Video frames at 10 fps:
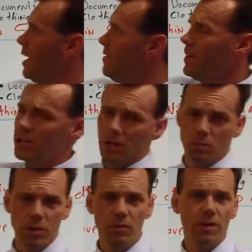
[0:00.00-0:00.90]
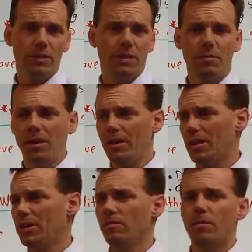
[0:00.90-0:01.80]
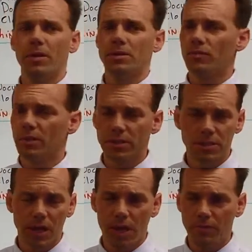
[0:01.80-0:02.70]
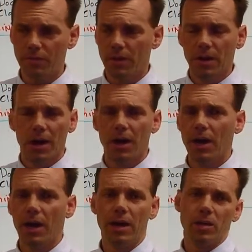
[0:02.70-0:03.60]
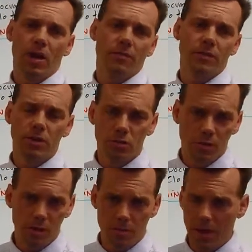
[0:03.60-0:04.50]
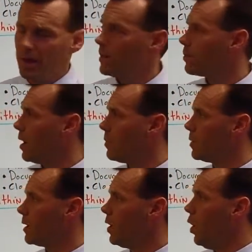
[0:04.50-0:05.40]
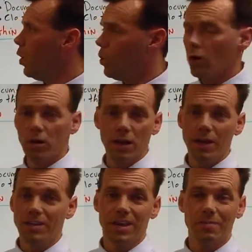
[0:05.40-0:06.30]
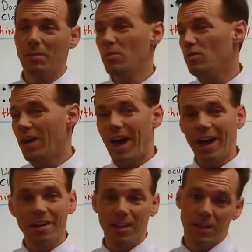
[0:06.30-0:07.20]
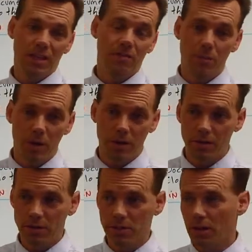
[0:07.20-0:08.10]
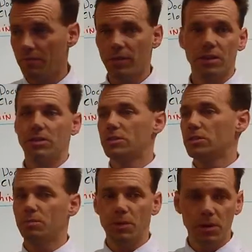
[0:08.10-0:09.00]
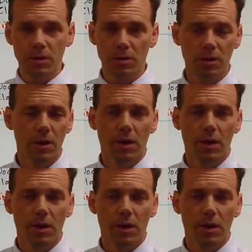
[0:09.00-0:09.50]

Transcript: Eviction, when you evict someone and they leave a place full of stuff, you have to deal with the abandoned property. Or anytime they move out and they leave part of their stuff or they just disappear,